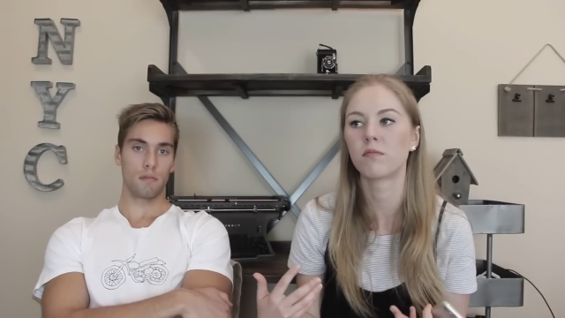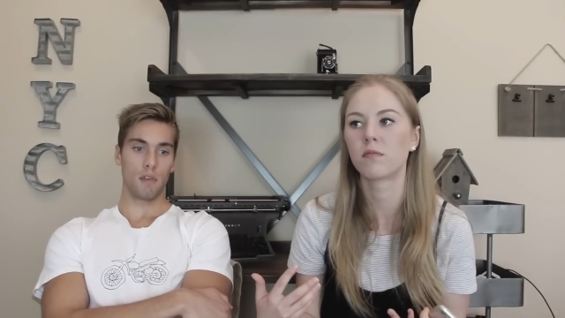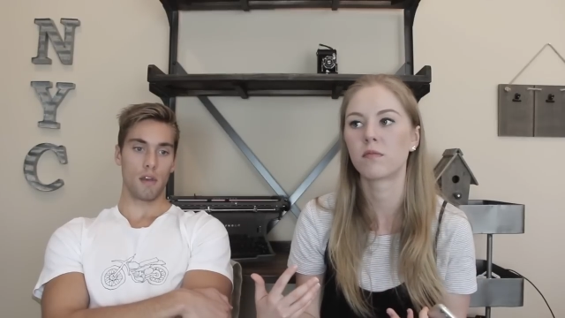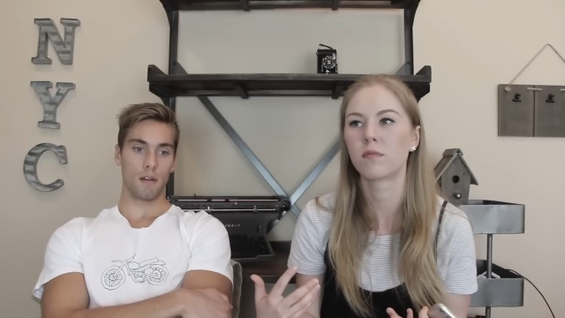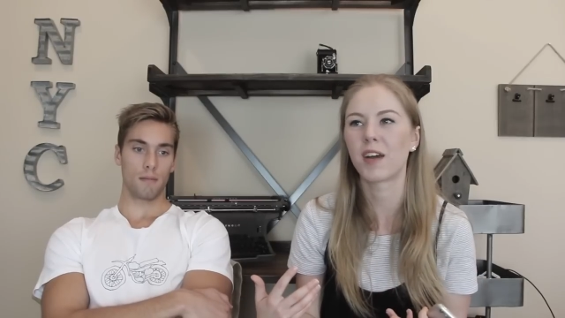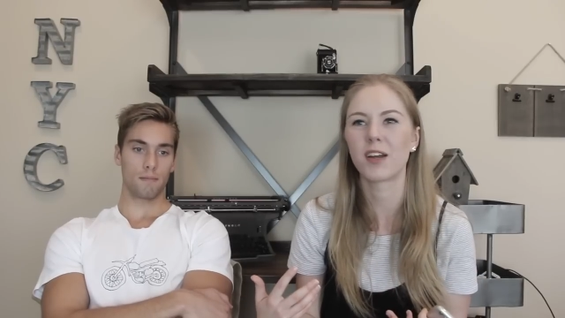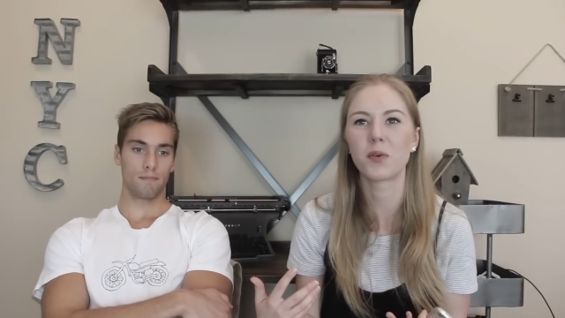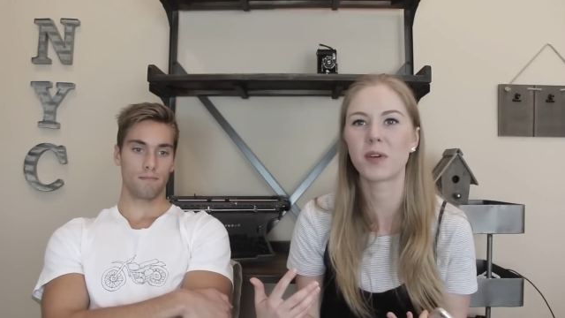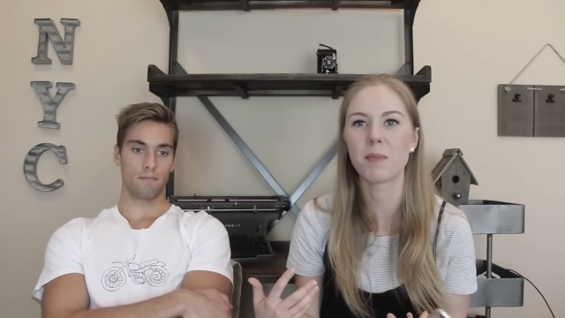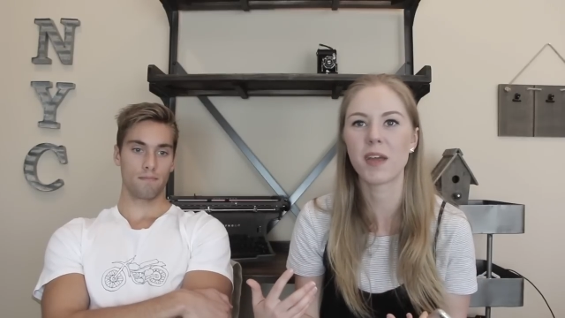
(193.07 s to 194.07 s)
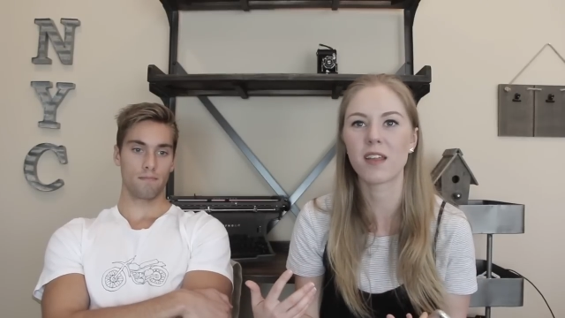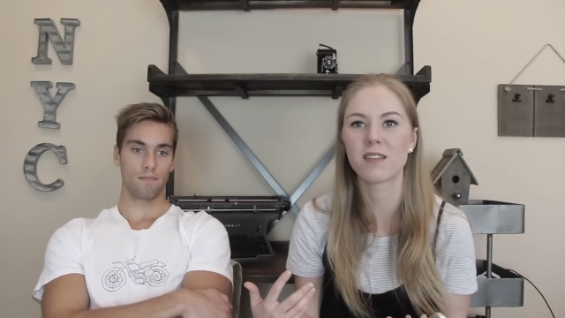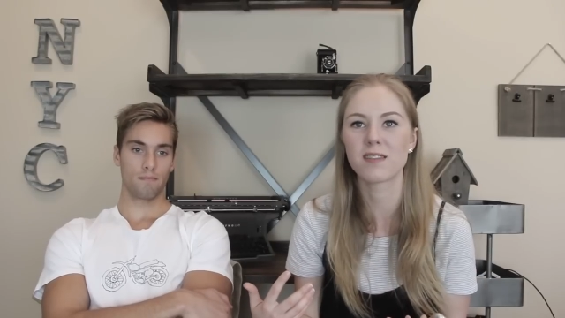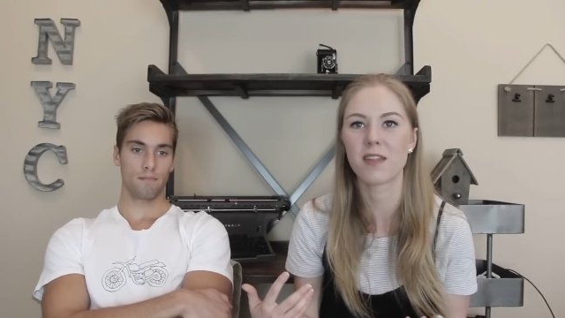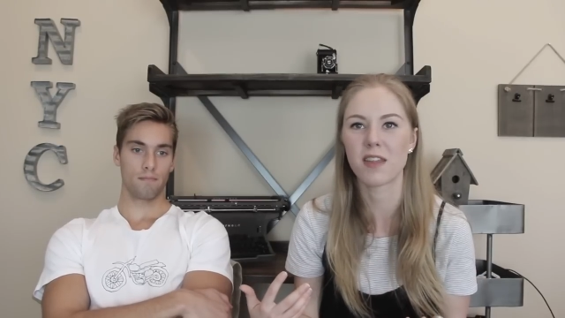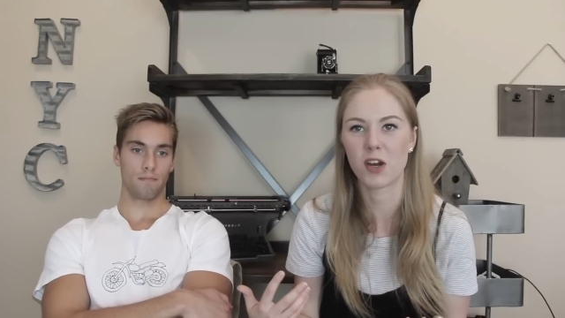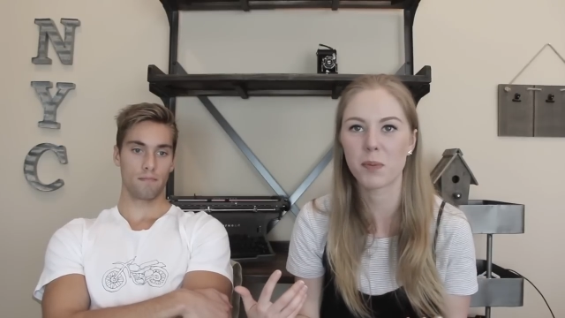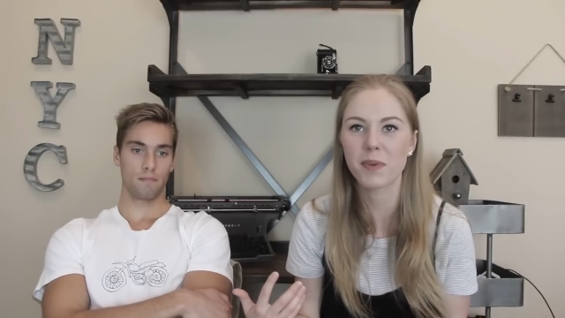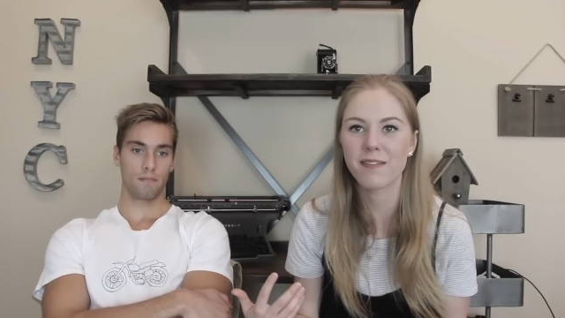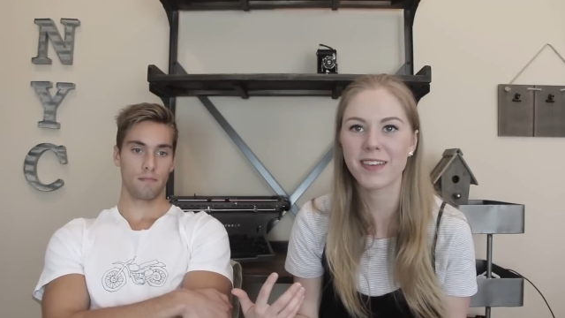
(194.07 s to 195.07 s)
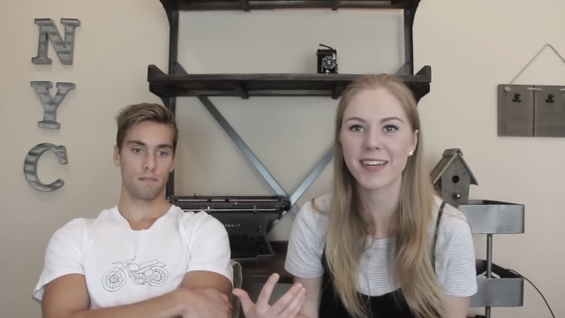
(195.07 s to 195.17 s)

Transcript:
Speaker 1: Yeah. I don't want to make this a therapy